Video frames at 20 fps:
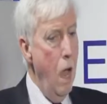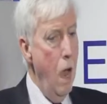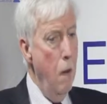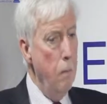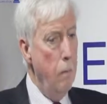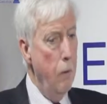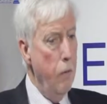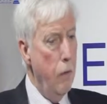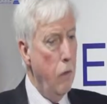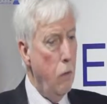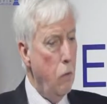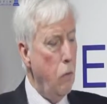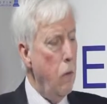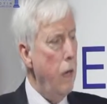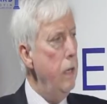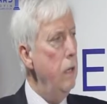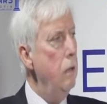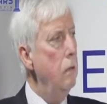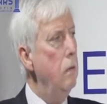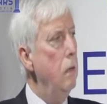But the
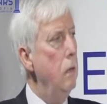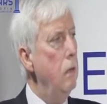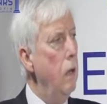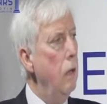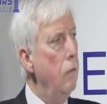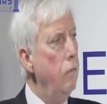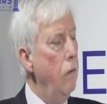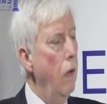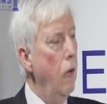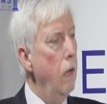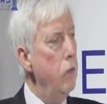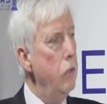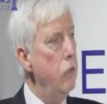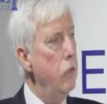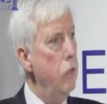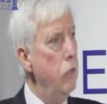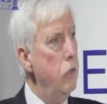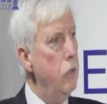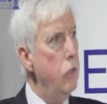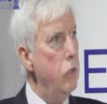great
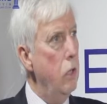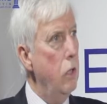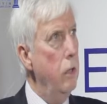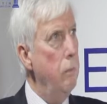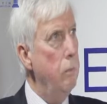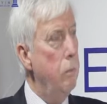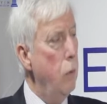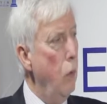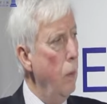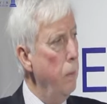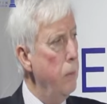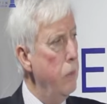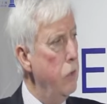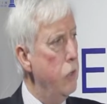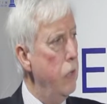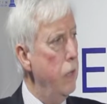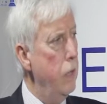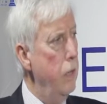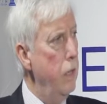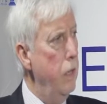advantage in
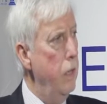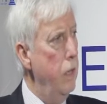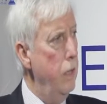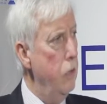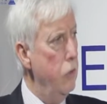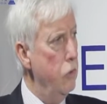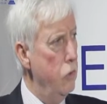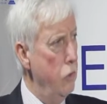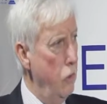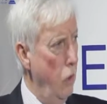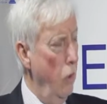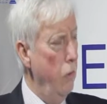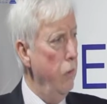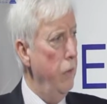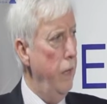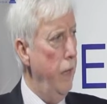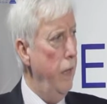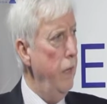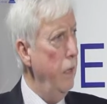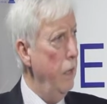property is not
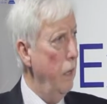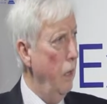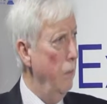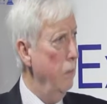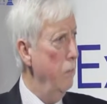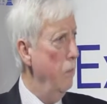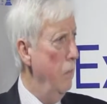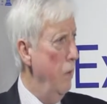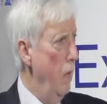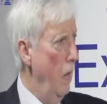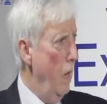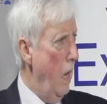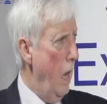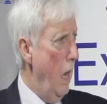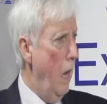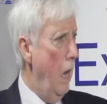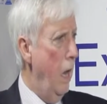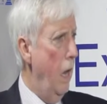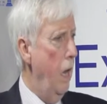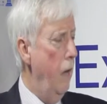the income.
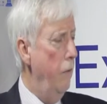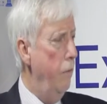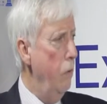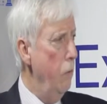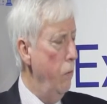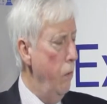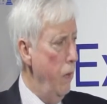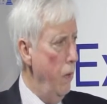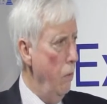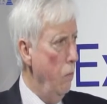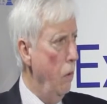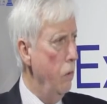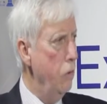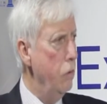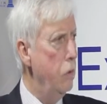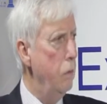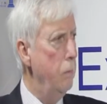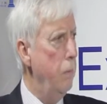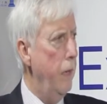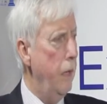If you really want
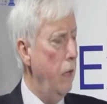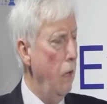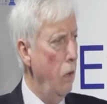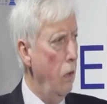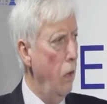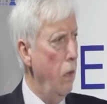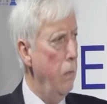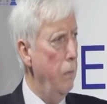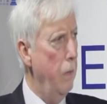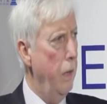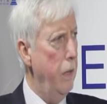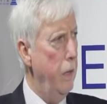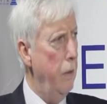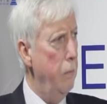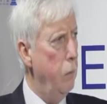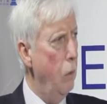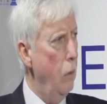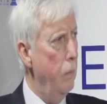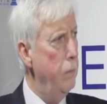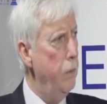to make a lot of money in
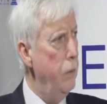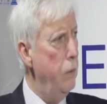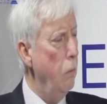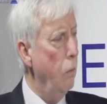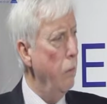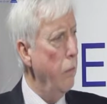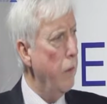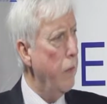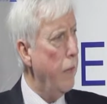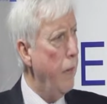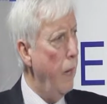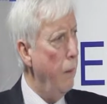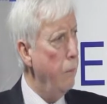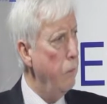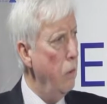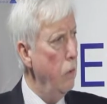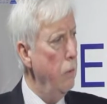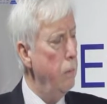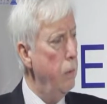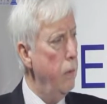property, you want the
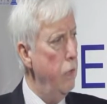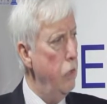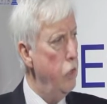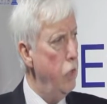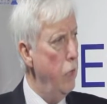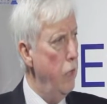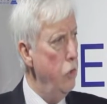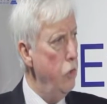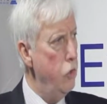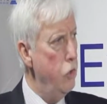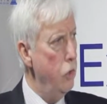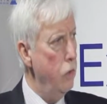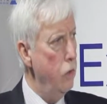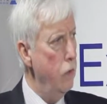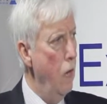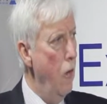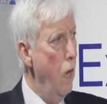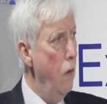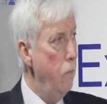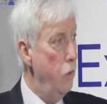capital appreciation,
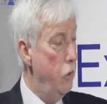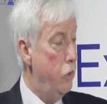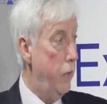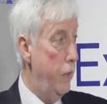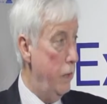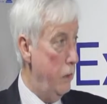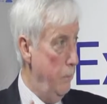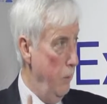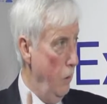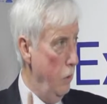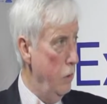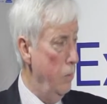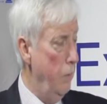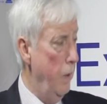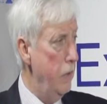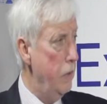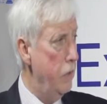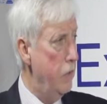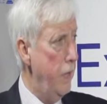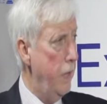which takes me on to
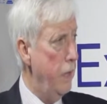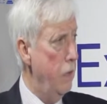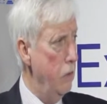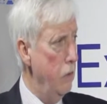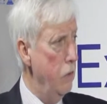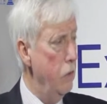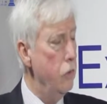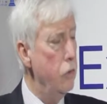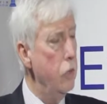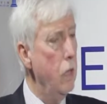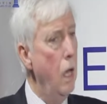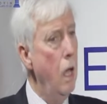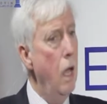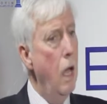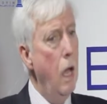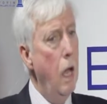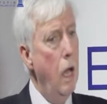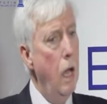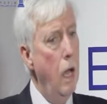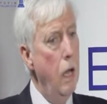my second
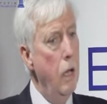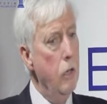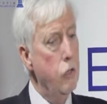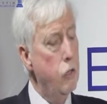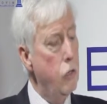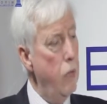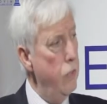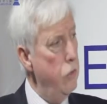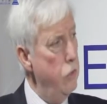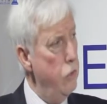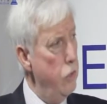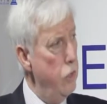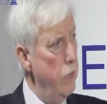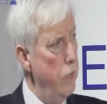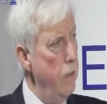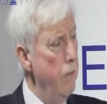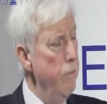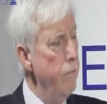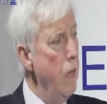strategy,